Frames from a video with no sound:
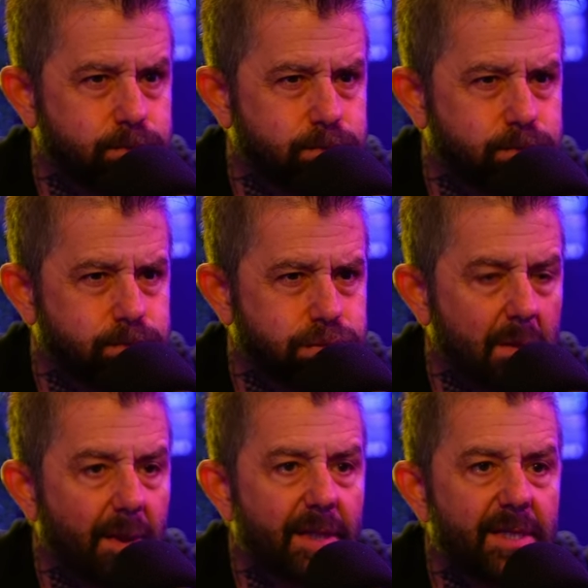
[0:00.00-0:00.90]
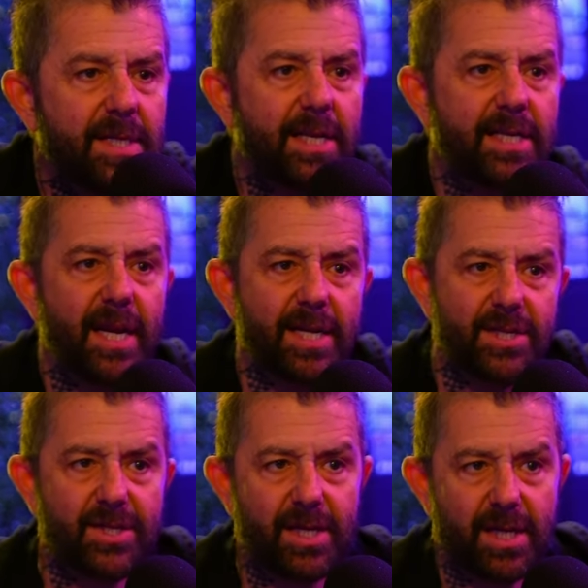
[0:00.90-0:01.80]

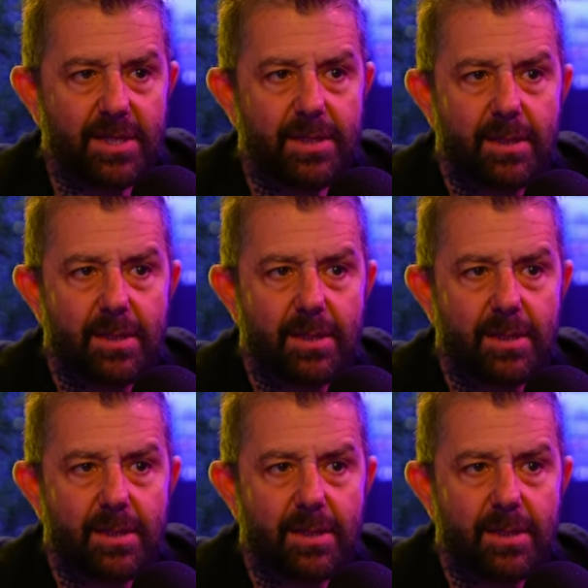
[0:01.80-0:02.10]
1986. Details.